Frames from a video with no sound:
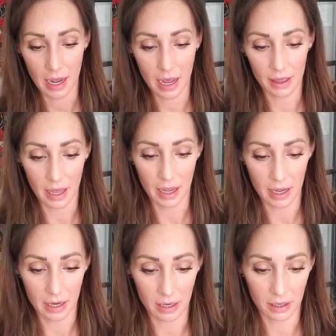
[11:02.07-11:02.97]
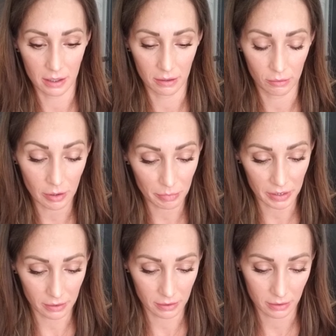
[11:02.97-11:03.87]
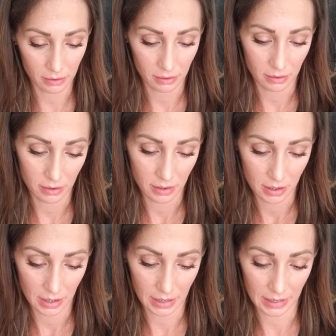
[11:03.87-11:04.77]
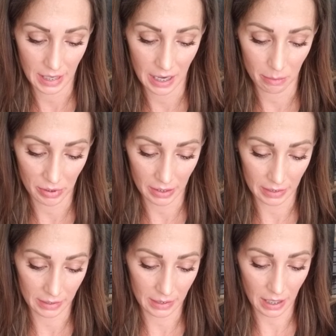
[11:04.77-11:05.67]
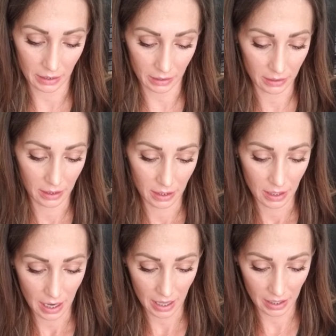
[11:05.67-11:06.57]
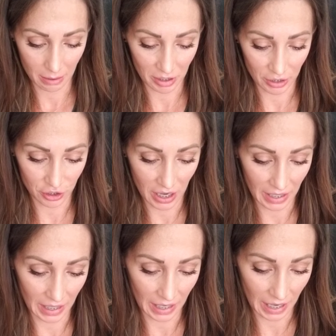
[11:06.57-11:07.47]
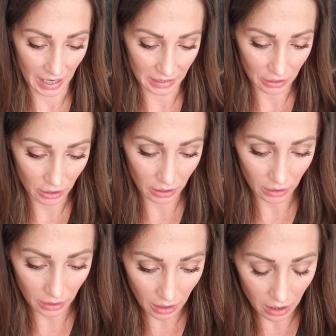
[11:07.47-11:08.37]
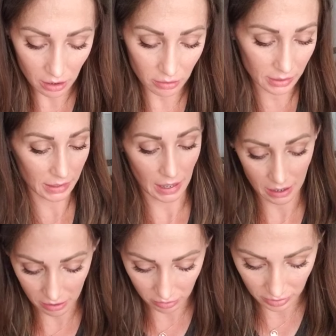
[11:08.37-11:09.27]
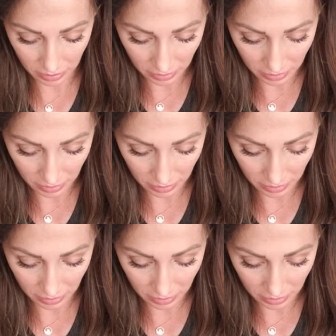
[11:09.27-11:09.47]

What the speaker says: and then, whoops, the tape is stuck. And I'm gonna try to get it as close down